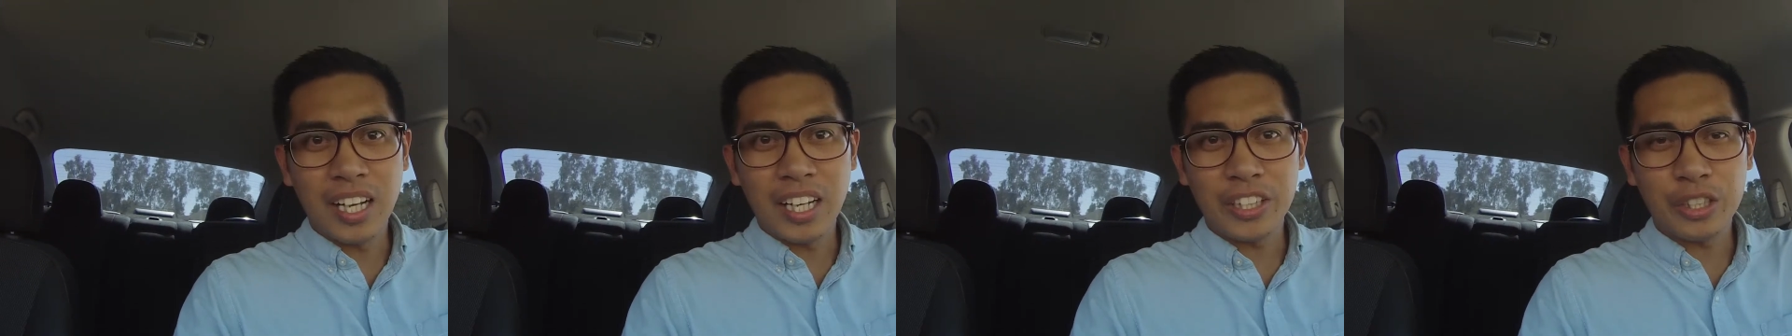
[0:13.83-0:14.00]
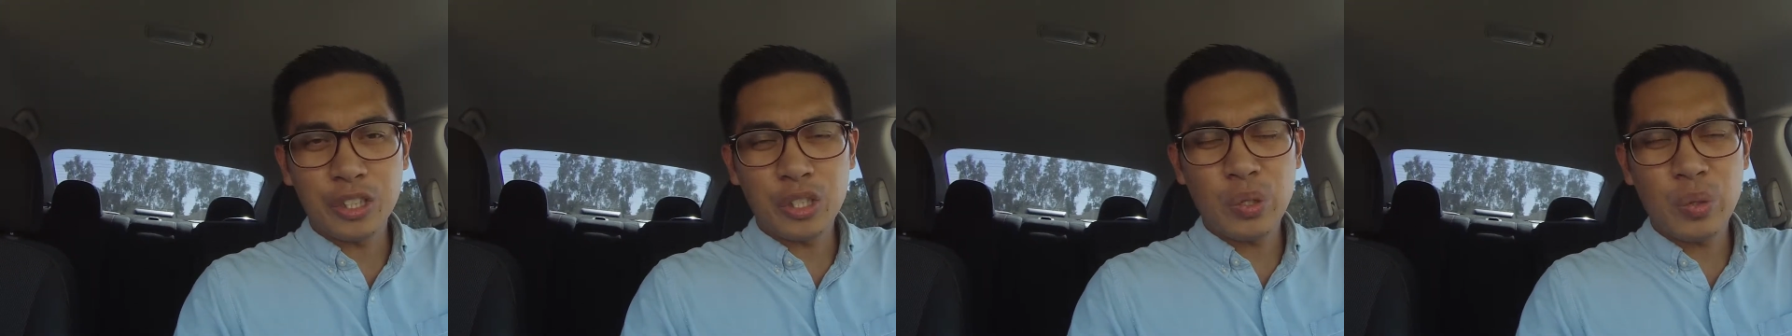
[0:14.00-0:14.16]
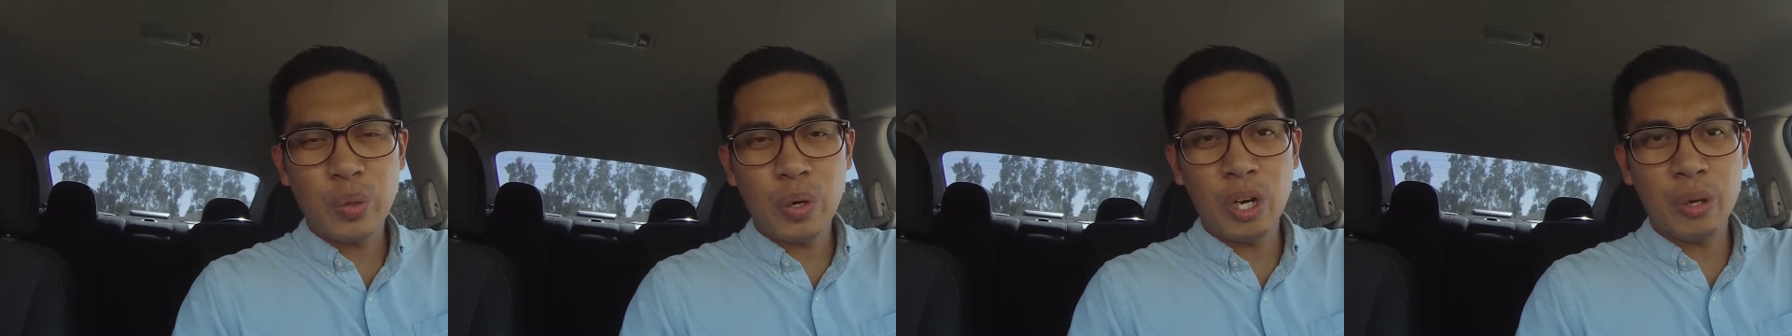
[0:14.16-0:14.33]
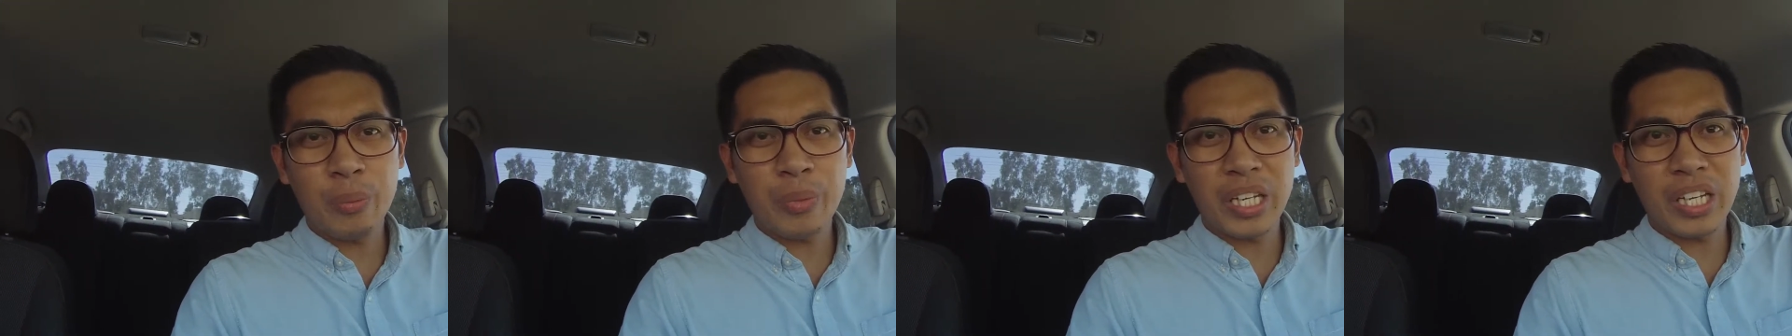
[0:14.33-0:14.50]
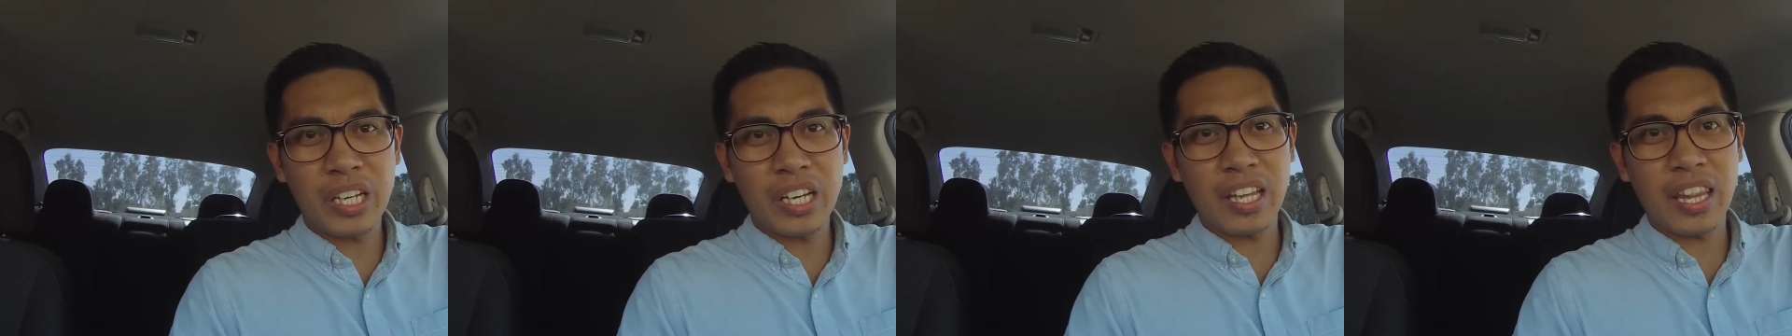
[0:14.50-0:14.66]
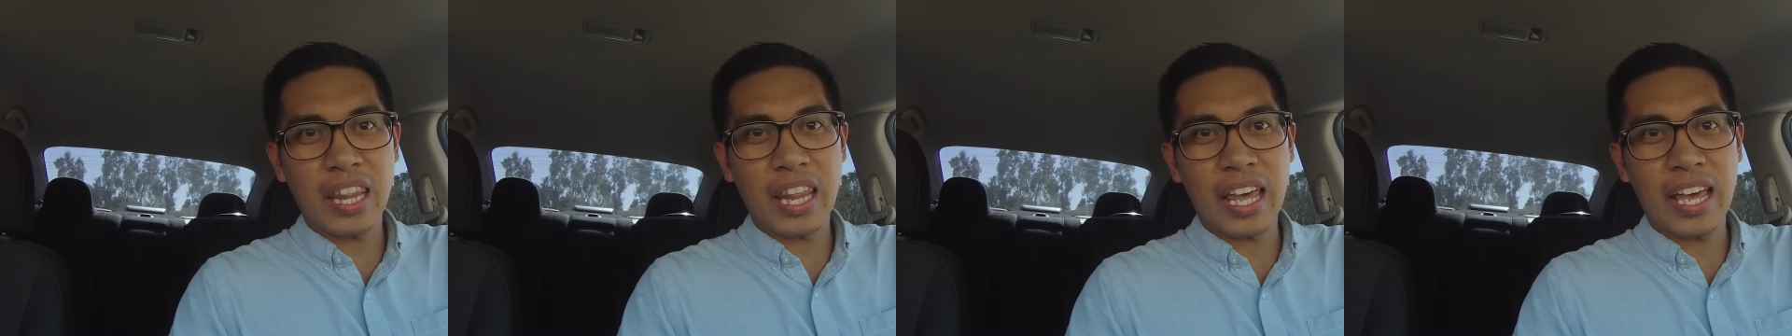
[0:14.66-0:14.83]
Don't quote me
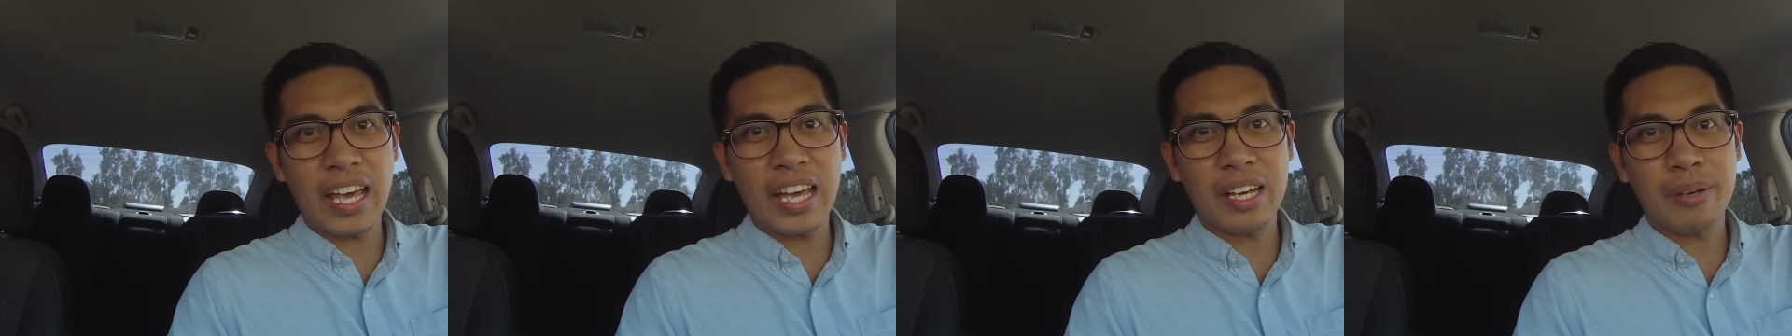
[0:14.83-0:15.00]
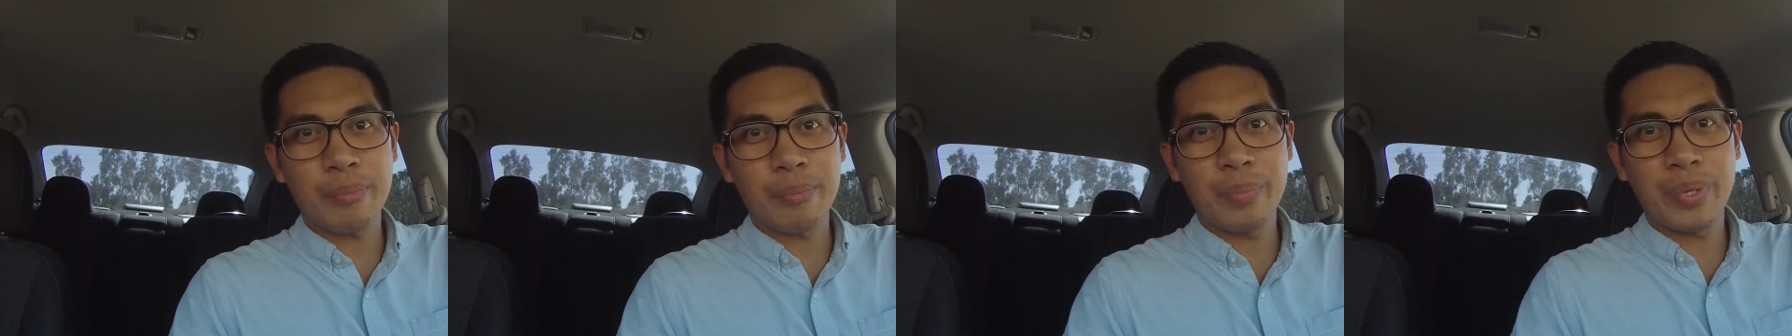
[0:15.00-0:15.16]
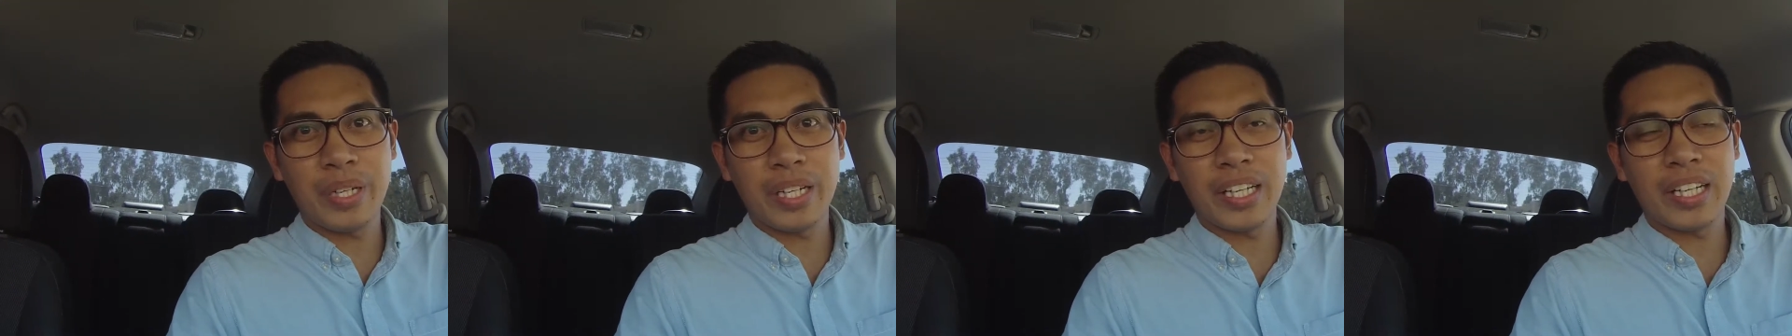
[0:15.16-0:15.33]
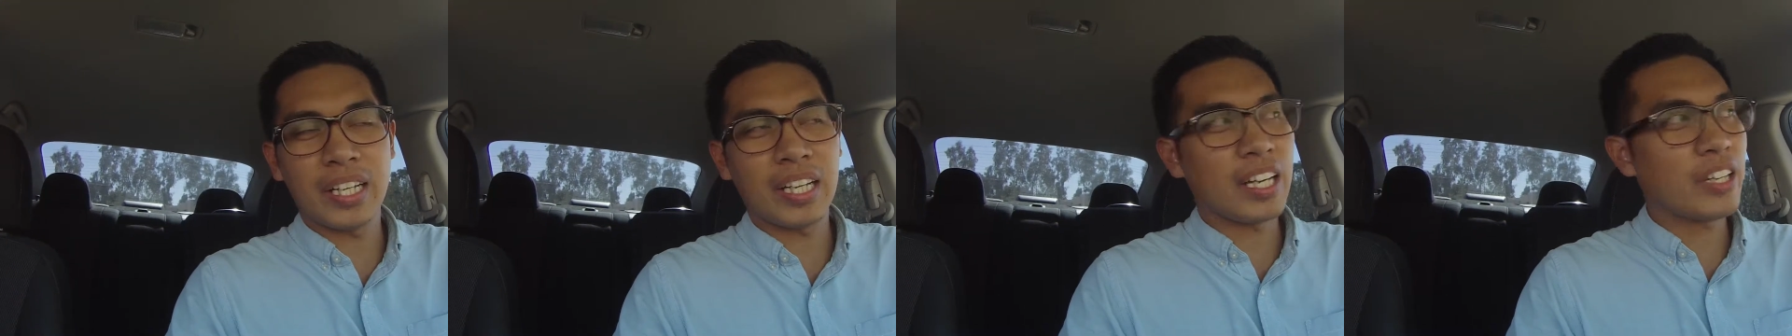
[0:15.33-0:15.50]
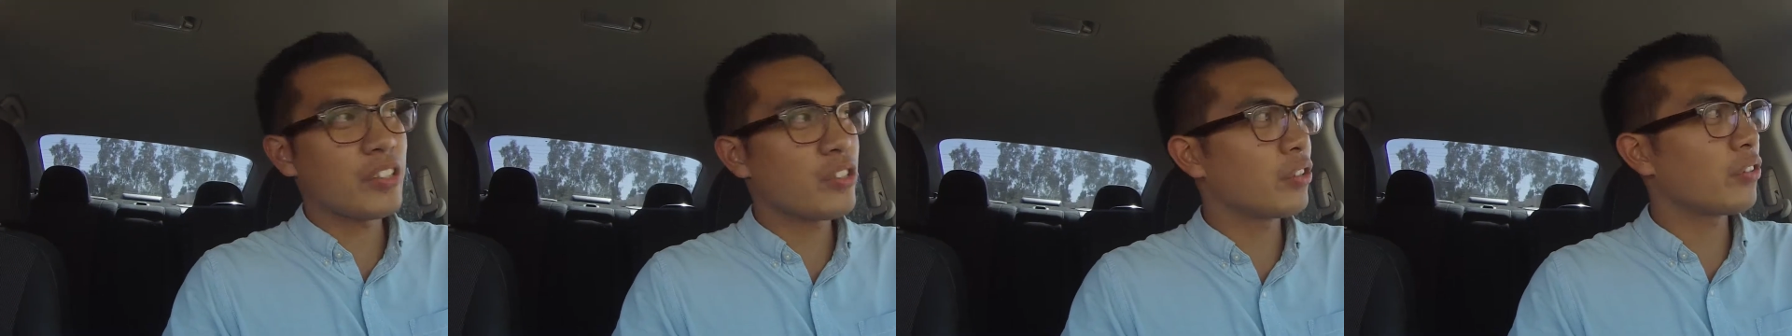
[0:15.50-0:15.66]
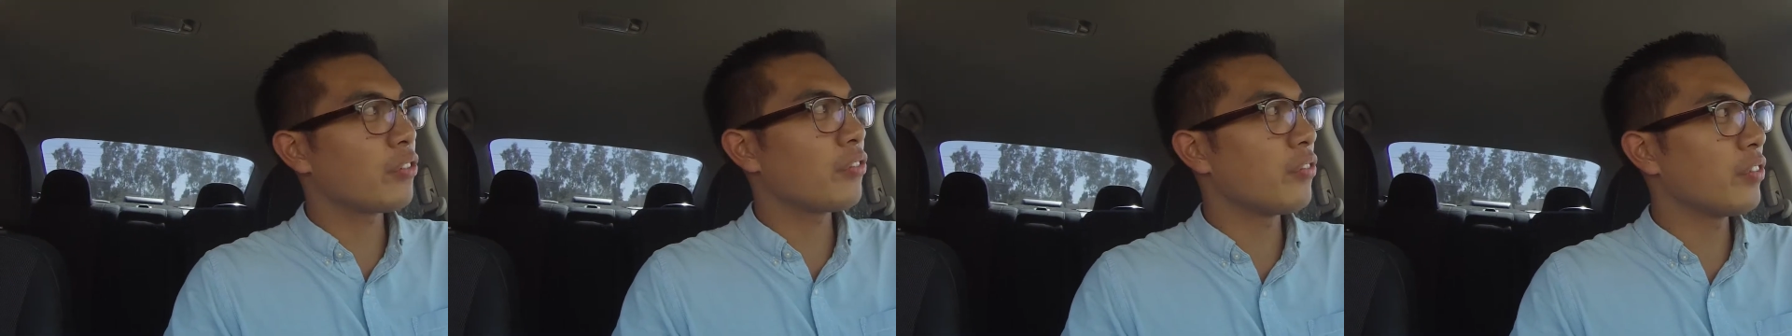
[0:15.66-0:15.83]
on that, but I
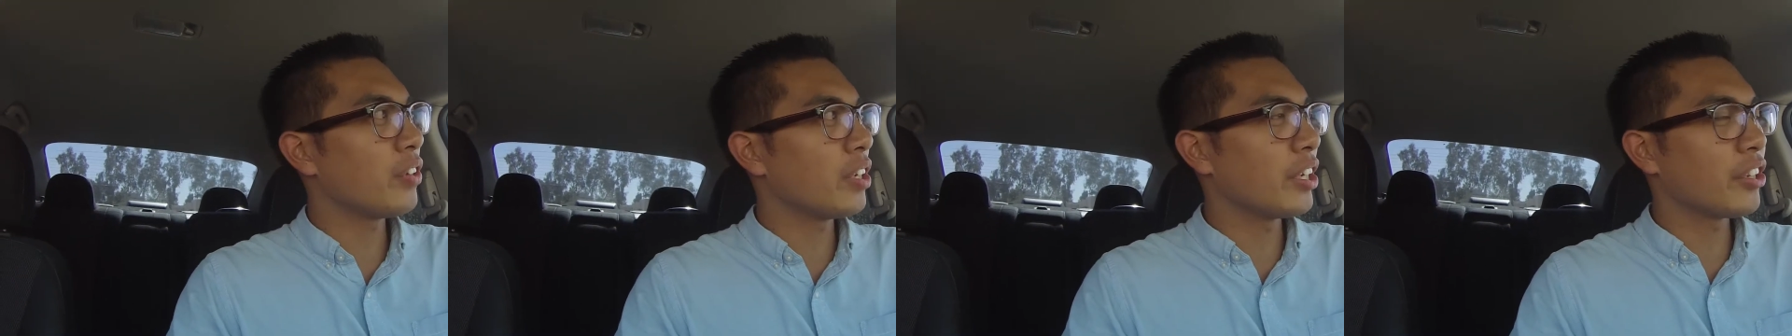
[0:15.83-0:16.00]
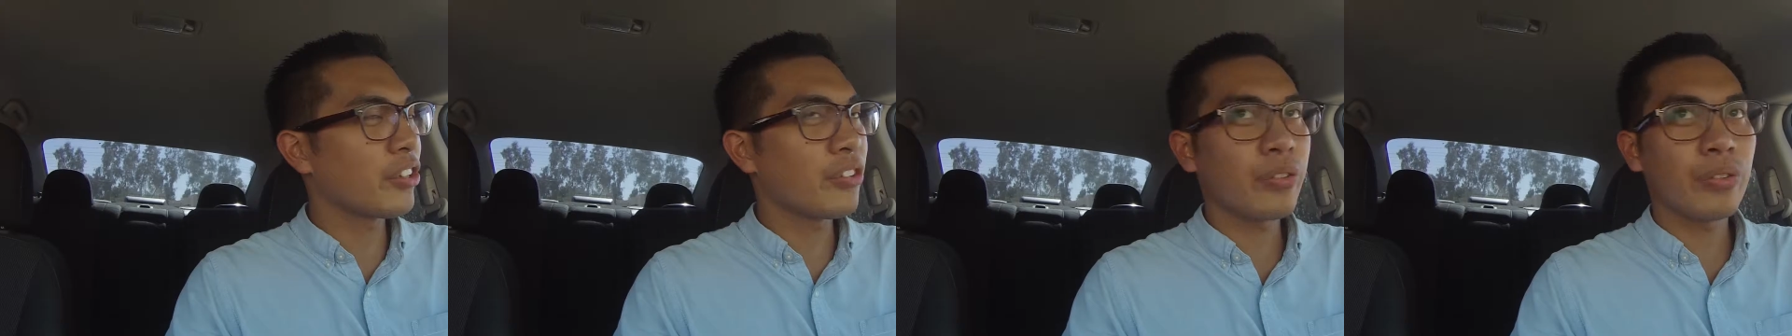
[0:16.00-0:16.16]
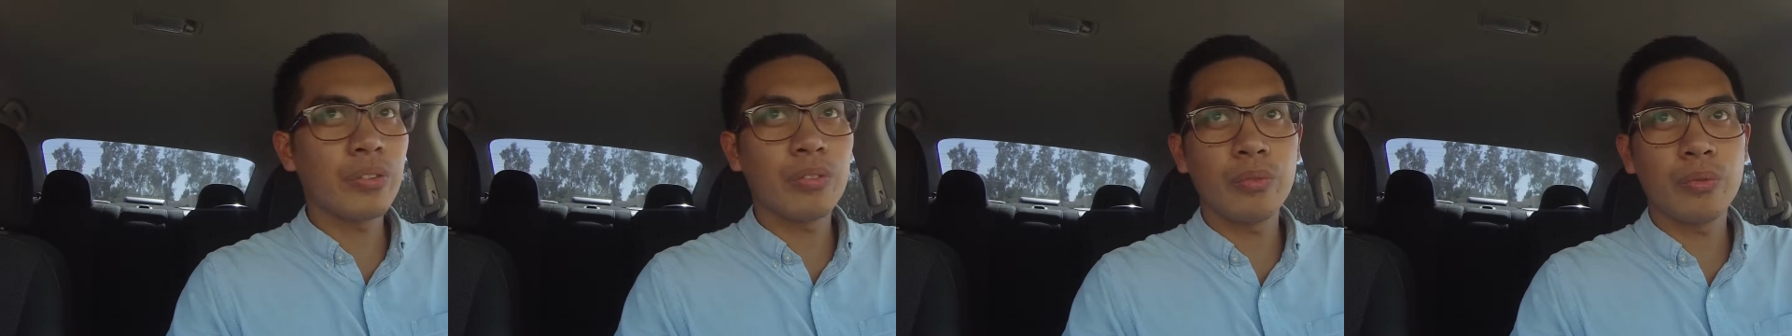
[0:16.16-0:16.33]
just finished